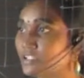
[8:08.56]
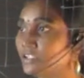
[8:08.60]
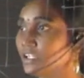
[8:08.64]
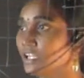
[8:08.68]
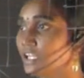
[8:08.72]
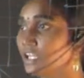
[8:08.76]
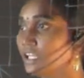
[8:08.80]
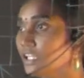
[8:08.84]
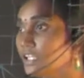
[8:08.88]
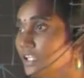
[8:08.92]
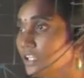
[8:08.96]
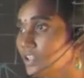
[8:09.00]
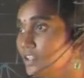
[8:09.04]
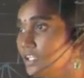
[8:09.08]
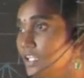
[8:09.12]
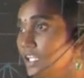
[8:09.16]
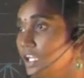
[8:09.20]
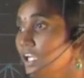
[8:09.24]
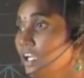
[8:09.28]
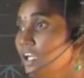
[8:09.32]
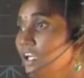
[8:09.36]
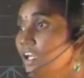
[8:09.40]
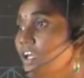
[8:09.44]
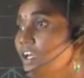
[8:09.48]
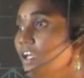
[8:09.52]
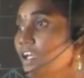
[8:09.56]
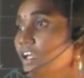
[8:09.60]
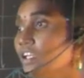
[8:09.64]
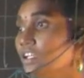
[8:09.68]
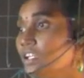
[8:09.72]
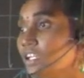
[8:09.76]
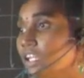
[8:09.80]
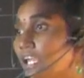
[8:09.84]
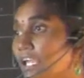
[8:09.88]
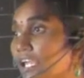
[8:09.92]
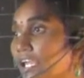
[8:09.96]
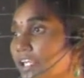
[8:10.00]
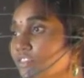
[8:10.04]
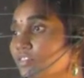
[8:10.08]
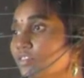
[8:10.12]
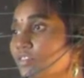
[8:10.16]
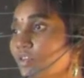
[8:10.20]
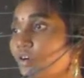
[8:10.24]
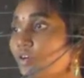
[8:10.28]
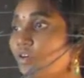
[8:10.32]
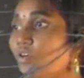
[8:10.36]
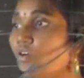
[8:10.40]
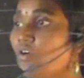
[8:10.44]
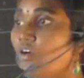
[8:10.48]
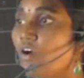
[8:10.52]
in the kth row
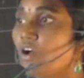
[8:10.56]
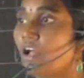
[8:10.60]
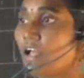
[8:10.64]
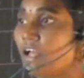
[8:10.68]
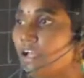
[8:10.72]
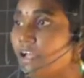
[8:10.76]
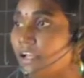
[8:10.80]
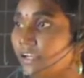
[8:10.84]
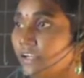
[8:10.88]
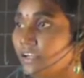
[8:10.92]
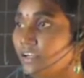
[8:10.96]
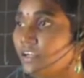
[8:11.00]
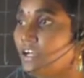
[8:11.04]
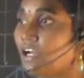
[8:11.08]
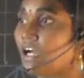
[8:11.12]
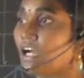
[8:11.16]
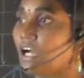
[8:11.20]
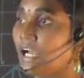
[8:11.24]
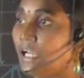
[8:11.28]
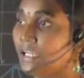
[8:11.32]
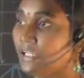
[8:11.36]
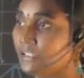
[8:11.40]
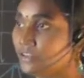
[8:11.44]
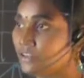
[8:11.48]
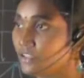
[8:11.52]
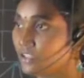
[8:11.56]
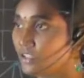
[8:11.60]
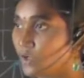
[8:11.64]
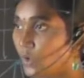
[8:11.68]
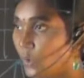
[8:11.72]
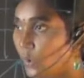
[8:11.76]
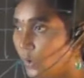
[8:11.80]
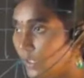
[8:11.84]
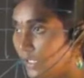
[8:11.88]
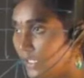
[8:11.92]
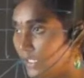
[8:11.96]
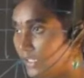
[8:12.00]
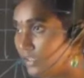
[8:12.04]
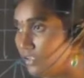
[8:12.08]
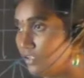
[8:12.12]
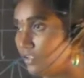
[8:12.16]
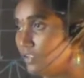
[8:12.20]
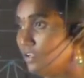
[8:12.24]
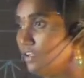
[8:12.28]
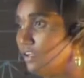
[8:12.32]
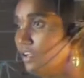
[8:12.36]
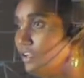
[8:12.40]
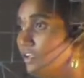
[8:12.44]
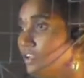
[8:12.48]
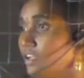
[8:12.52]
and ith column.
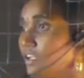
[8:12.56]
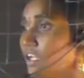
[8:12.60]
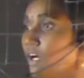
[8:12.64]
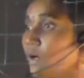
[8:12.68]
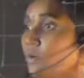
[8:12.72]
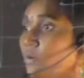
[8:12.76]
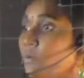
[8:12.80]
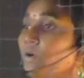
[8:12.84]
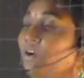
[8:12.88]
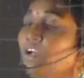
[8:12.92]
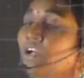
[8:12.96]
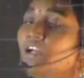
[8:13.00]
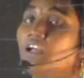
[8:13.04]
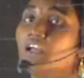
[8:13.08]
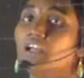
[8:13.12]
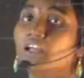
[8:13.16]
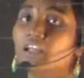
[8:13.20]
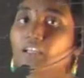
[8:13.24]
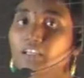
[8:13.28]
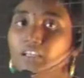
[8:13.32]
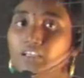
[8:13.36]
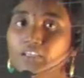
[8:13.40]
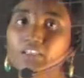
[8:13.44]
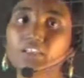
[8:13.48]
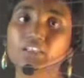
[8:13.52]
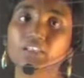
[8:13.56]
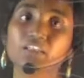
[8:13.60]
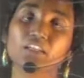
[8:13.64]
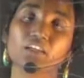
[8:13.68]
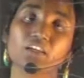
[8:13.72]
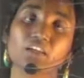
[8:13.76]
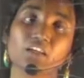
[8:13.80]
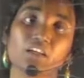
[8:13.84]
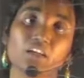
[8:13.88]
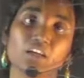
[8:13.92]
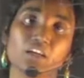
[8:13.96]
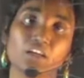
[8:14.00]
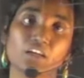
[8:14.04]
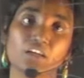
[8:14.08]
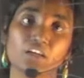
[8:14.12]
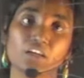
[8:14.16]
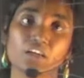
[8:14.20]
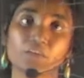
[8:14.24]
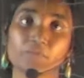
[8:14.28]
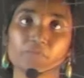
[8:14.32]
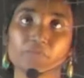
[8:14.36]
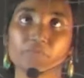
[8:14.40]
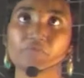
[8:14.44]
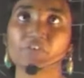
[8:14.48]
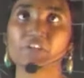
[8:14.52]
Now here
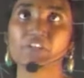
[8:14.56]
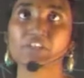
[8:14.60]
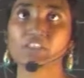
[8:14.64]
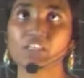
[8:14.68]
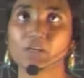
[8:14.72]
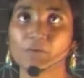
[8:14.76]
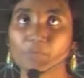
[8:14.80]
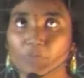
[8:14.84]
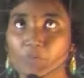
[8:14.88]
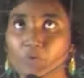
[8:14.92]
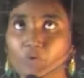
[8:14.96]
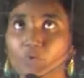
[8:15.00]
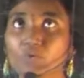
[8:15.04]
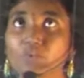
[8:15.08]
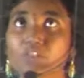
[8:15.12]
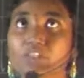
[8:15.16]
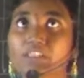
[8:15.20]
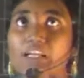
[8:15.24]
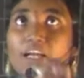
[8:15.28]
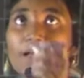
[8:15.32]
for suppose I'm